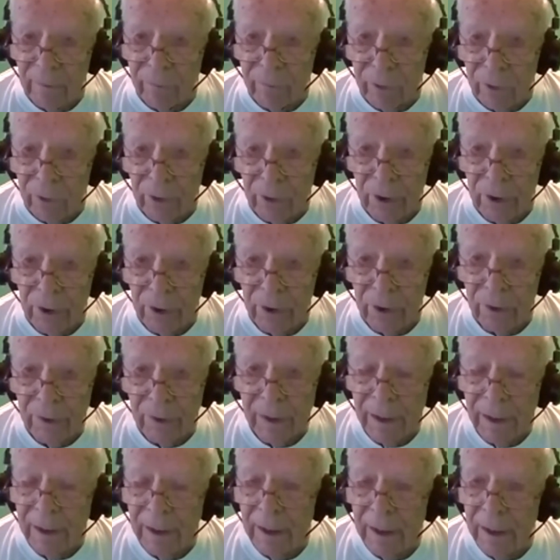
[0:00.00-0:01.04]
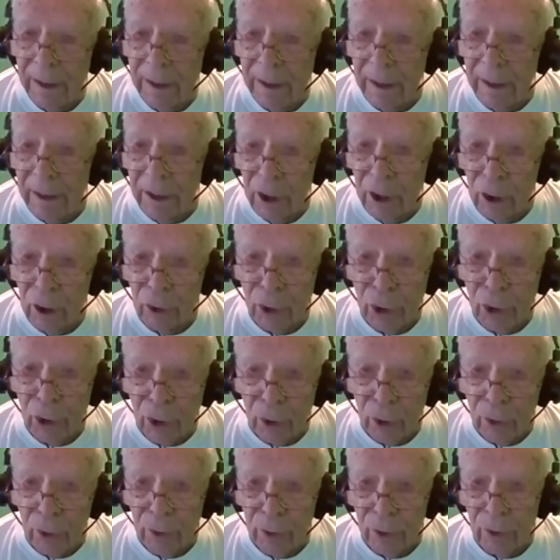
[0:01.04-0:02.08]
for you and he'll
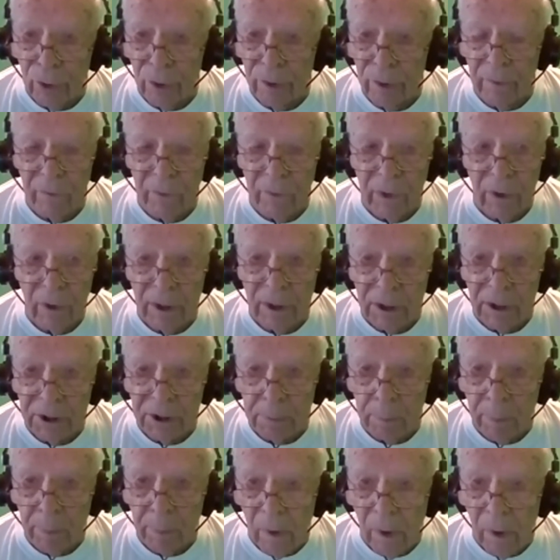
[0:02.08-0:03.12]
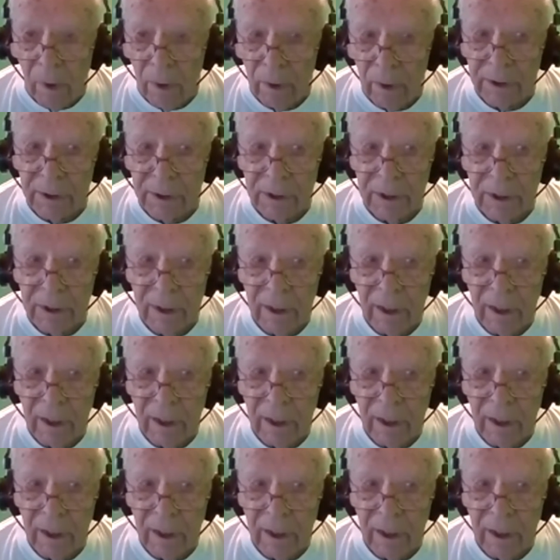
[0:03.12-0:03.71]
show you the various parts.